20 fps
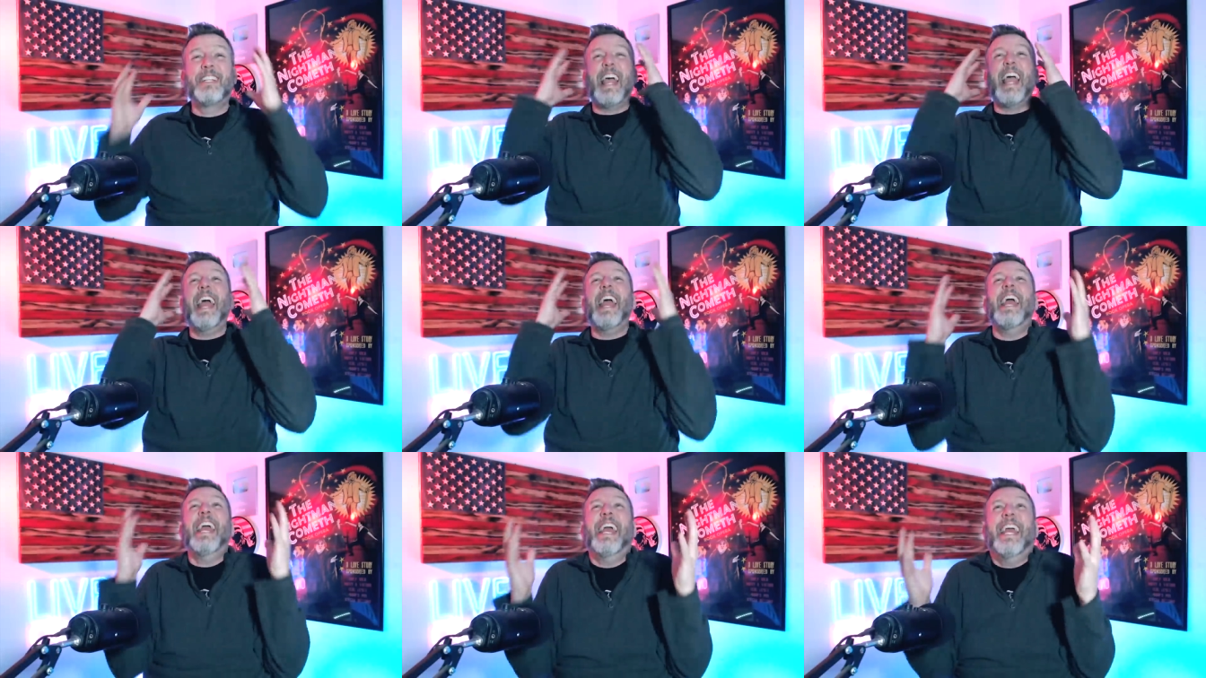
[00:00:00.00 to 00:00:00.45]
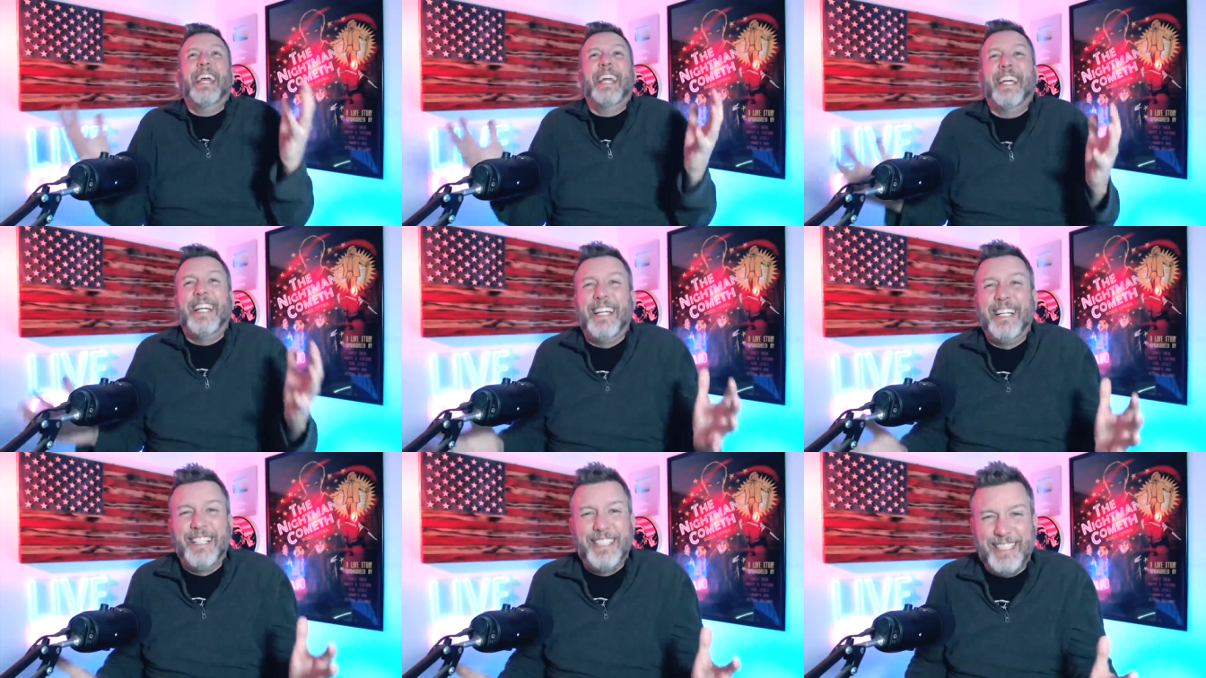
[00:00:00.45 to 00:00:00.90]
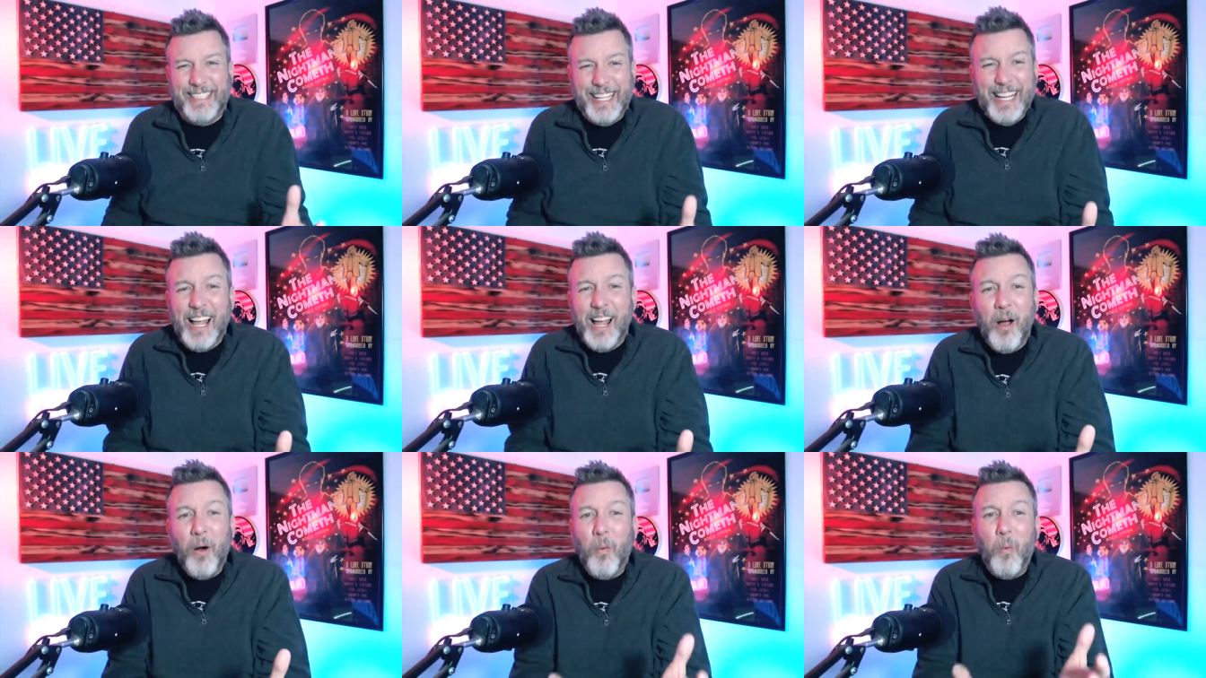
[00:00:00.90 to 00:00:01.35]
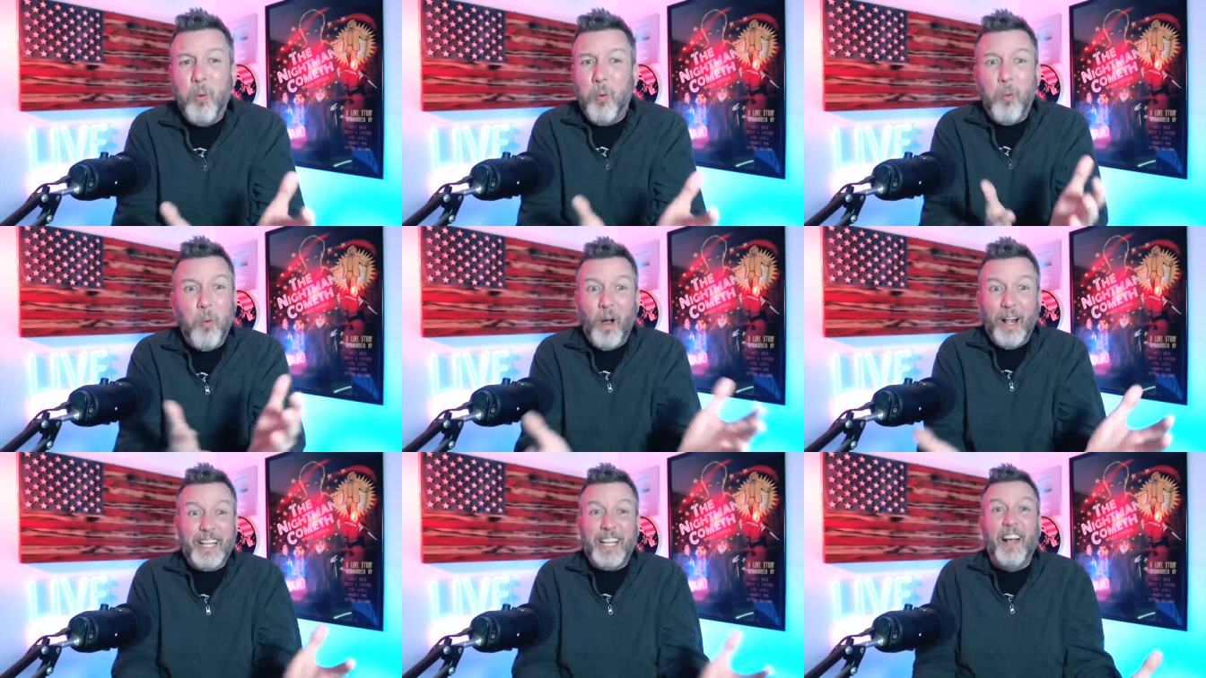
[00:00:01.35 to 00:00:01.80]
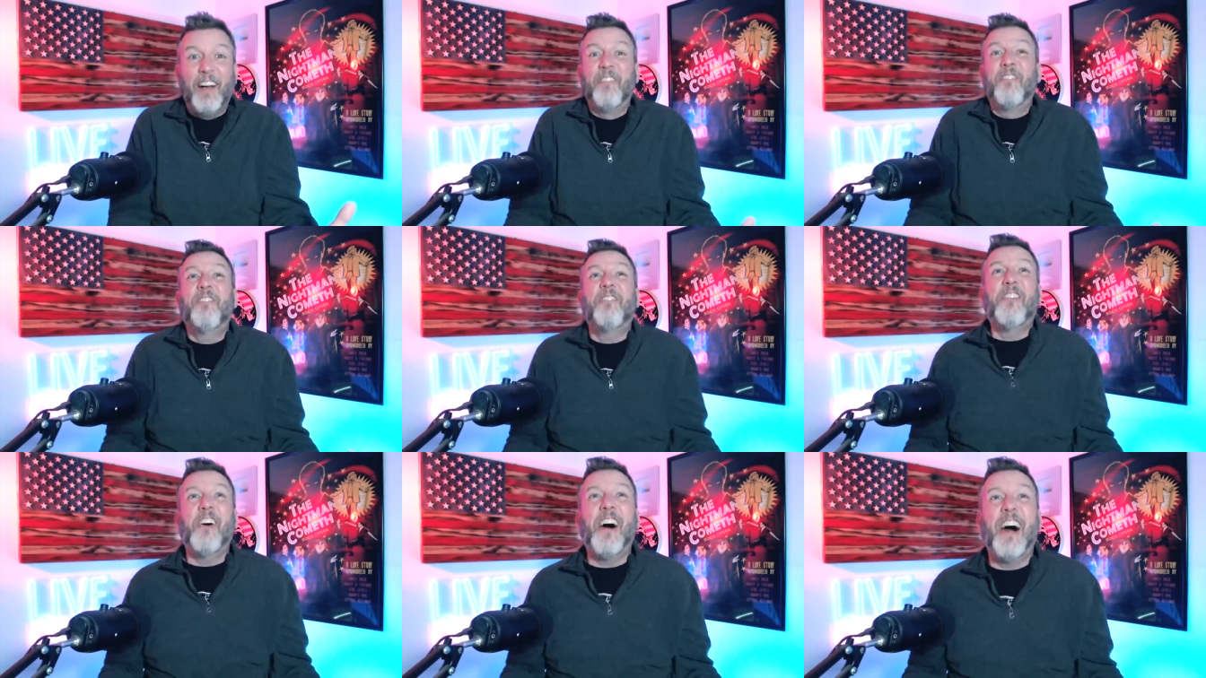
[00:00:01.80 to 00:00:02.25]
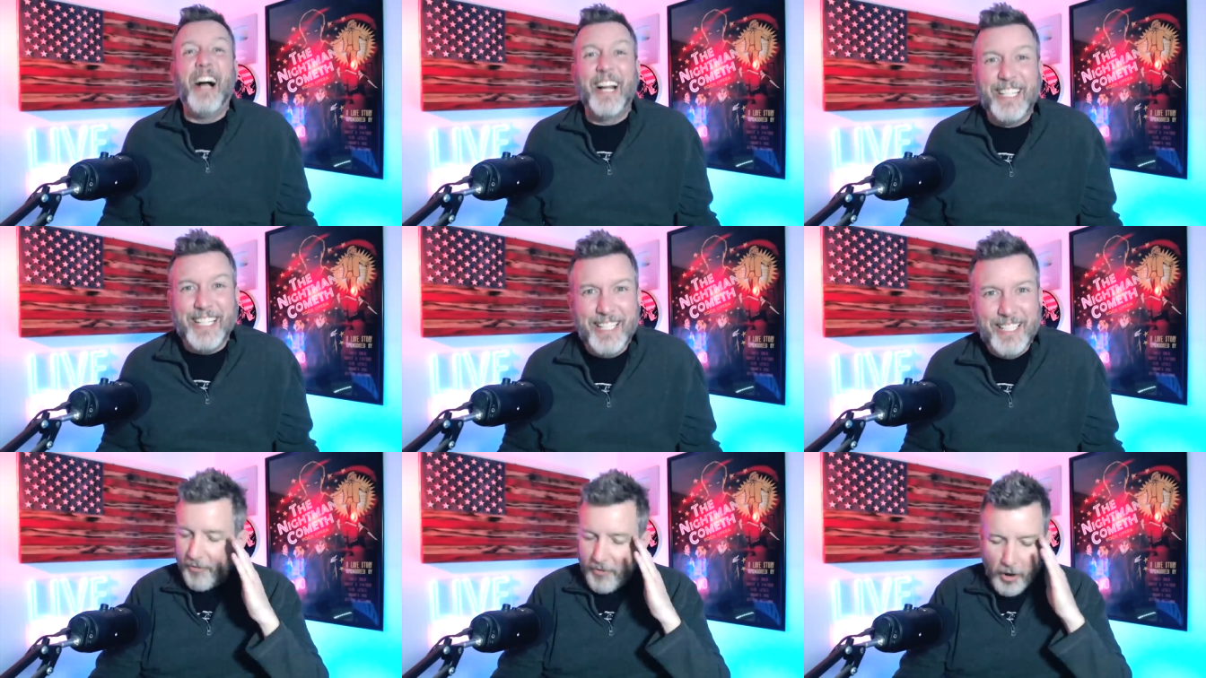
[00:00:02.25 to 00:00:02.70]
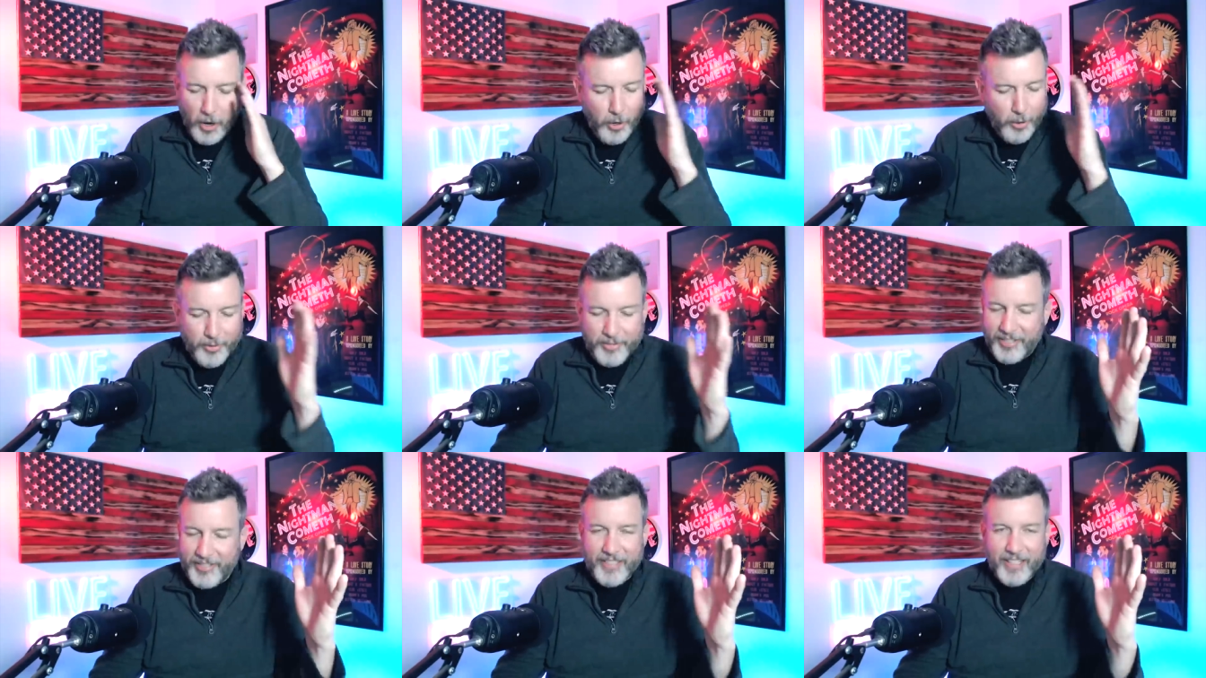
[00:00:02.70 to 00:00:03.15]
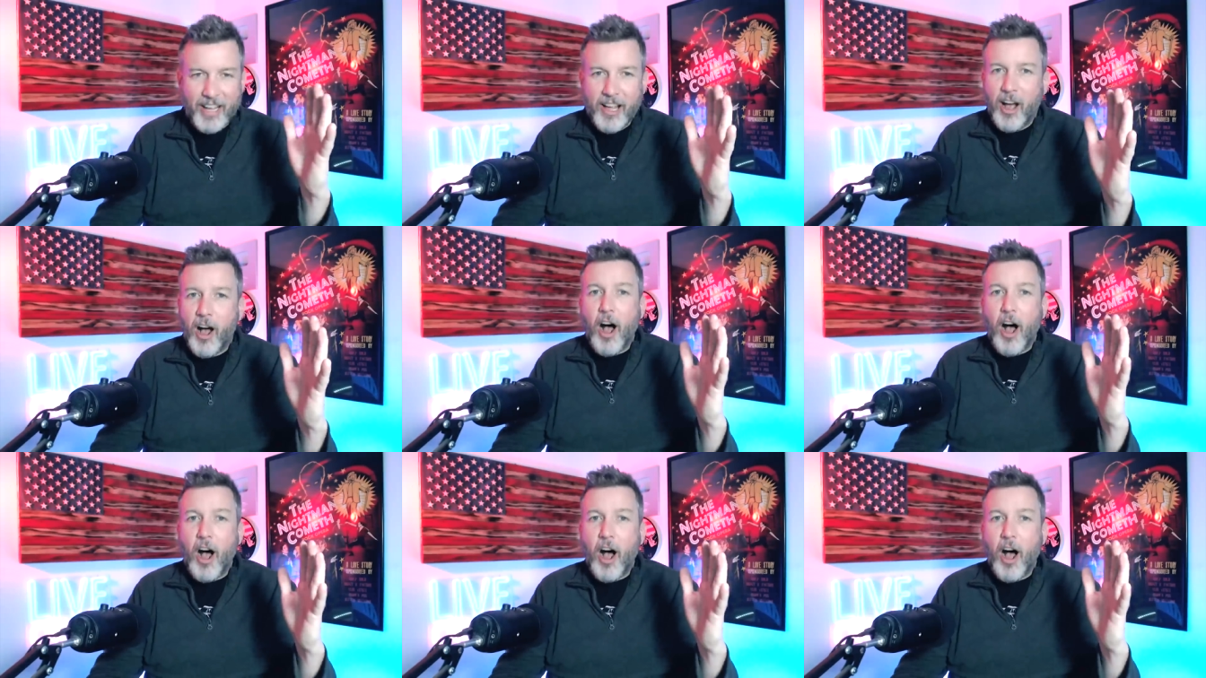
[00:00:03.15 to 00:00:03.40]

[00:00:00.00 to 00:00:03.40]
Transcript: days. What the f- folks?